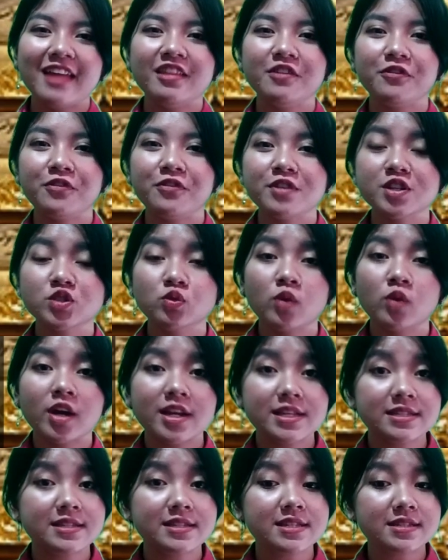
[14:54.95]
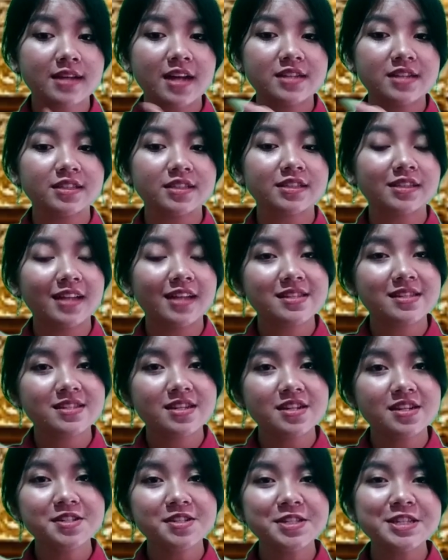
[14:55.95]
The first one is discussion
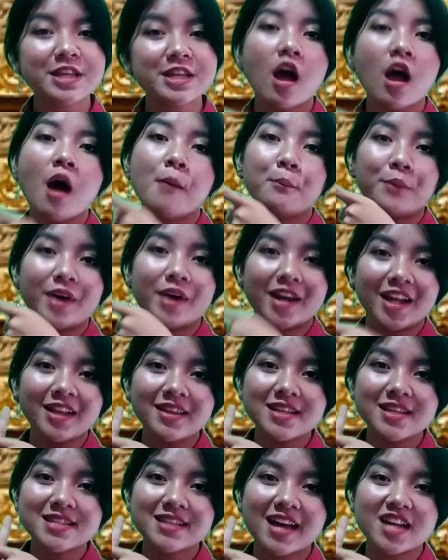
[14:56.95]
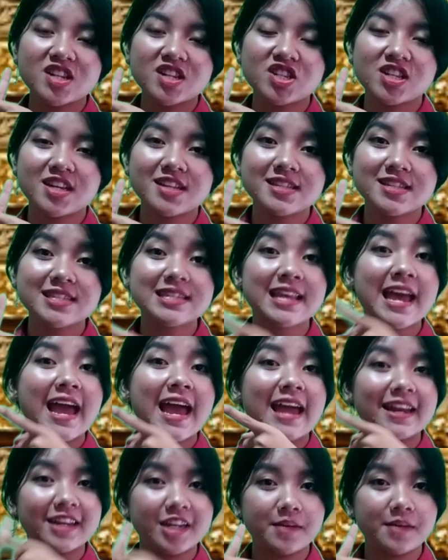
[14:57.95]
clusters, panel discussions,
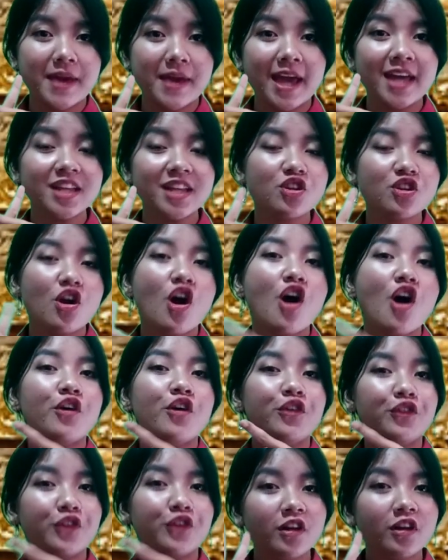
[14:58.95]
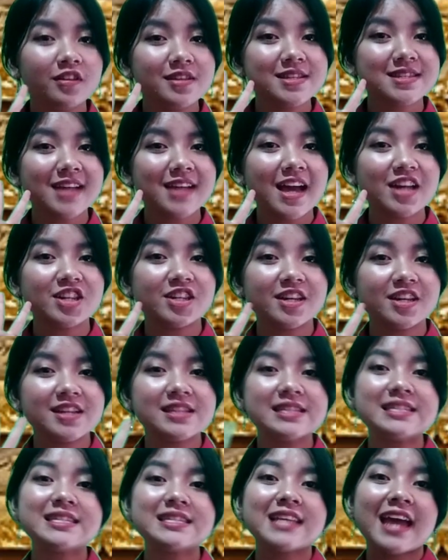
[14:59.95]
debate, role
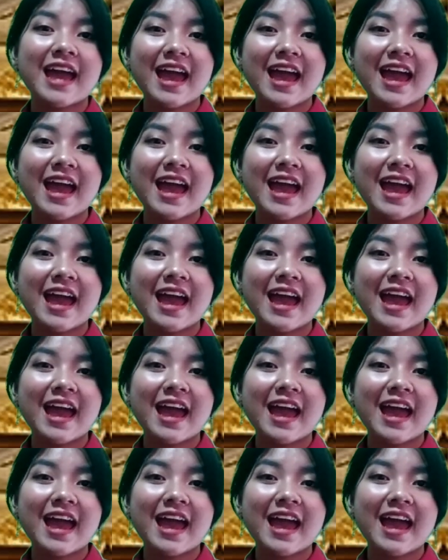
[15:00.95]
discussions,